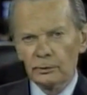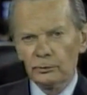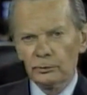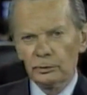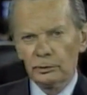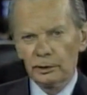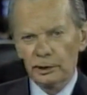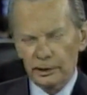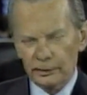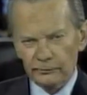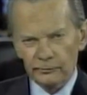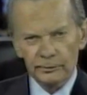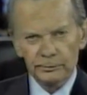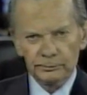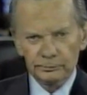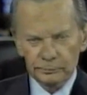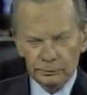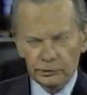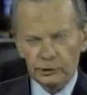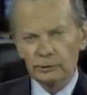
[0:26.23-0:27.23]
We'll have
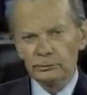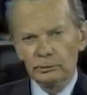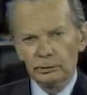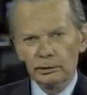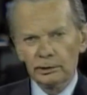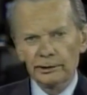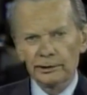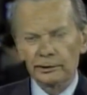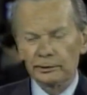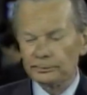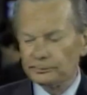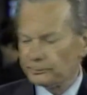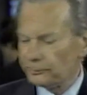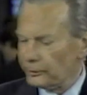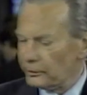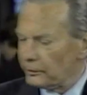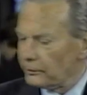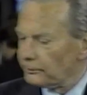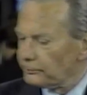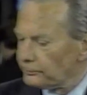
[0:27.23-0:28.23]
them sooner or later. Peter?